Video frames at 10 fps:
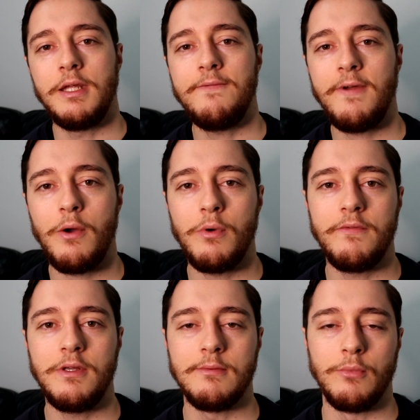If,
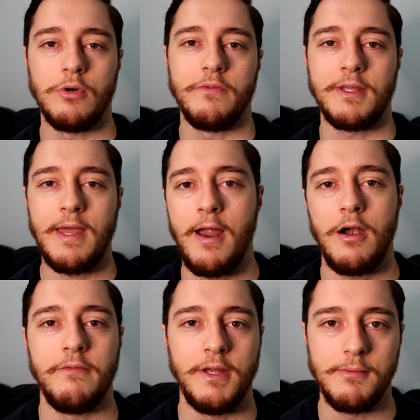however, you're more of a
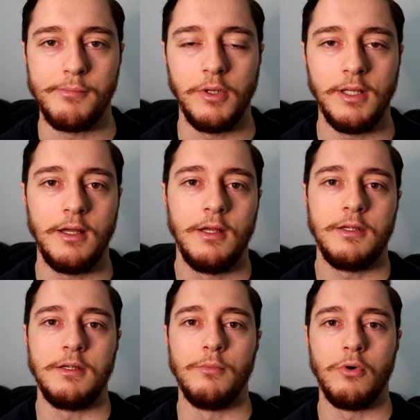caravan puller,
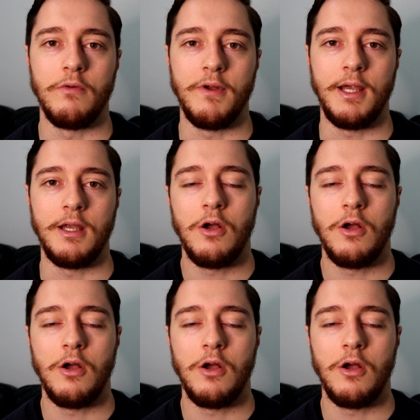you're more of a